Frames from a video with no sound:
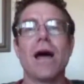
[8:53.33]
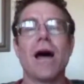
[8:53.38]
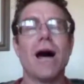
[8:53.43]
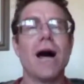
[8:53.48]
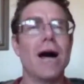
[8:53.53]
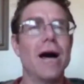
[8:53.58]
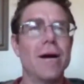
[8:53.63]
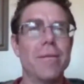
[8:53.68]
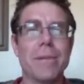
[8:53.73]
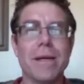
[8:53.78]

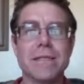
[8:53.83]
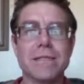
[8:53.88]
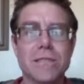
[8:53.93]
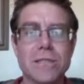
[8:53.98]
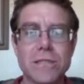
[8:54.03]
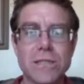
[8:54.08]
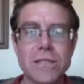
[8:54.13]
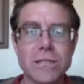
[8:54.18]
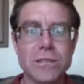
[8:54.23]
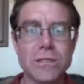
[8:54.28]
It's
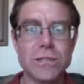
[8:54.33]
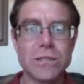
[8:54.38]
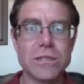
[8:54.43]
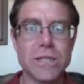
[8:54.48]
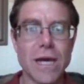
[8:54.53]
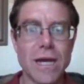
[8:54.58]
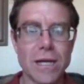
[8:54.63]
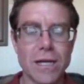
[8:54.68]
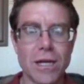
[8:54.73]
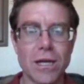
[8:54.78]
still just
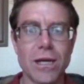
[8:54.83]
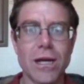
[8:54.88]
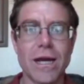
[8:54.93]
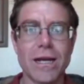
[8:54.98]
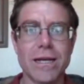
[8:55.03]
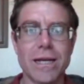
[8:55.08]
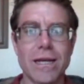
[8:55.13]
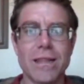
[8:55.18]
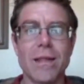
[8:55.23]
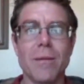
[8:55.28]
not a good idea.